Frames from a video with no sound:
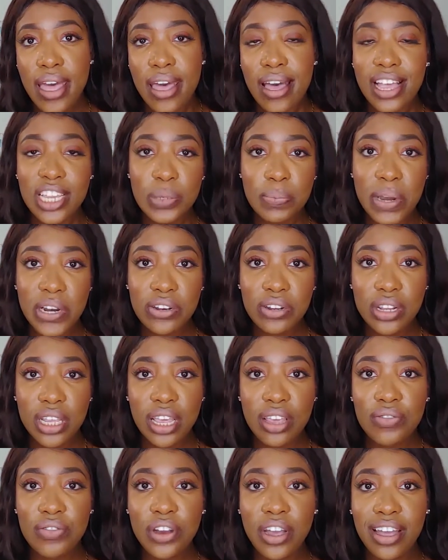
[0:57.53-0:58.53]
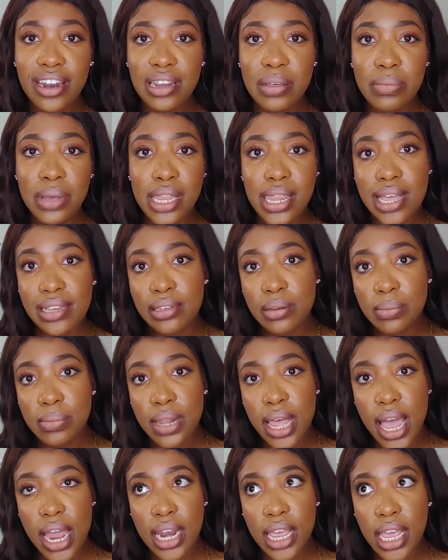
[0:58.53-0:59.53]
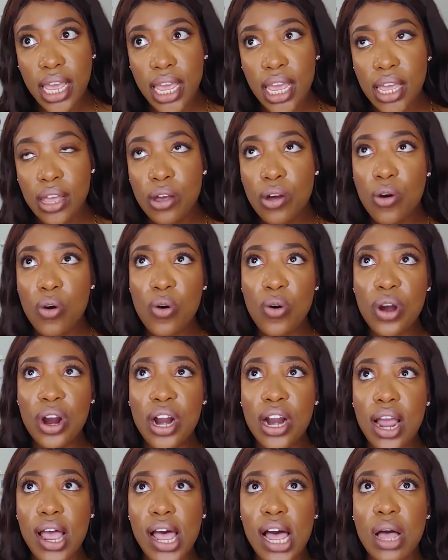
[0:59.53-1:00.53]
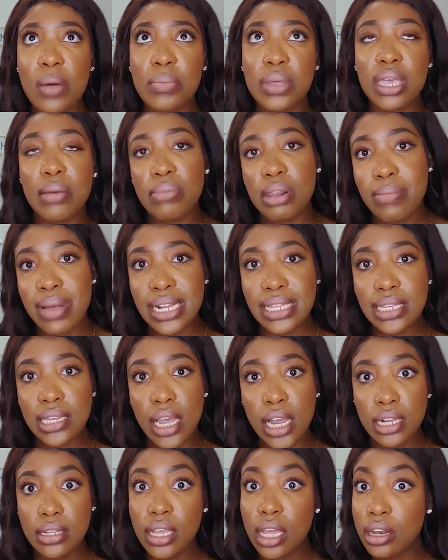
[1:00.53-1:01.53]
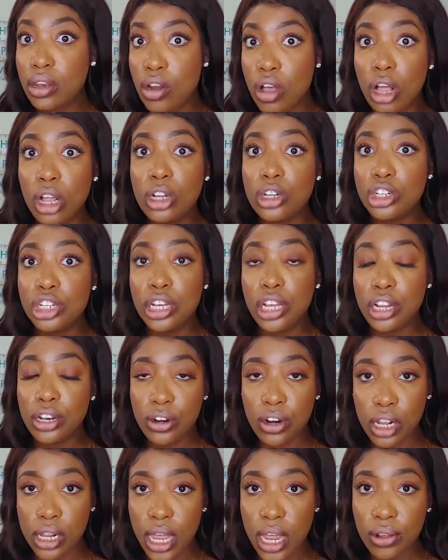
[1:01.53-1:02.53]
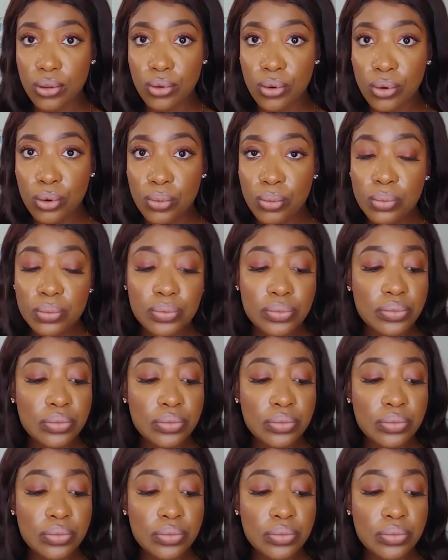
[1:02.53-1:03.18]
especially if you're going to be lesson planning or implementing technology in your classroom.